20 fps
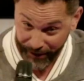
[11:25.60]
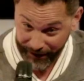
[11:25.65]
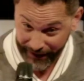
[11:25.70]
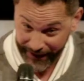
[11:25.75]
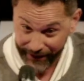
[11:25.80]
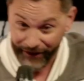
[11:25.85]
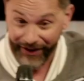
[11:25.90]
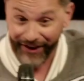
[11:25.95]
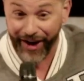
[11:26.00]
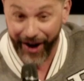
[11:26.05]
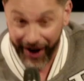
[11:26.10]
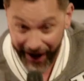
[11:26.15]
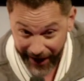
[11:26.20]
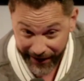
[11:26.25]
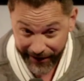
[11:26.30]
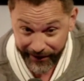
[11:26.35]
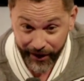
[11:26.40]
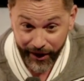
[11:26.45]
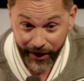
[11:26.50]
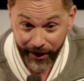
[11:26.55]
believe in
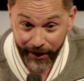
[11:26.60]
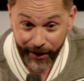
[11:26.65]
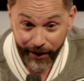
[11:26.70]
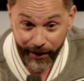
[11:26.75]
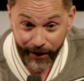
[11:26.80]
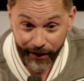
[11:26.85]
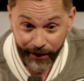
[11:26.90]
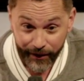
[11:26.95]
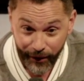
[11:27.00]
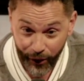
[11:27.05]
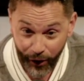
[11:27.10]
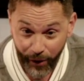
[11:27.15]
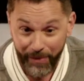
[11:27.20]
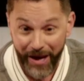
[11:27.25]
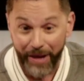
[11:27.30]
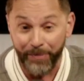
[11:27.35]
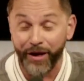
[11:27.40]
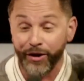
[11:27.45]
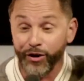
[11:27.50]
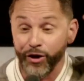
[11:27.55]
God. You know,
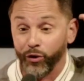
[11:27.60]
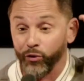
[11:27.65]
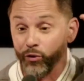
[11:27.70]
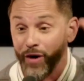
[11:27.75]
maybe in your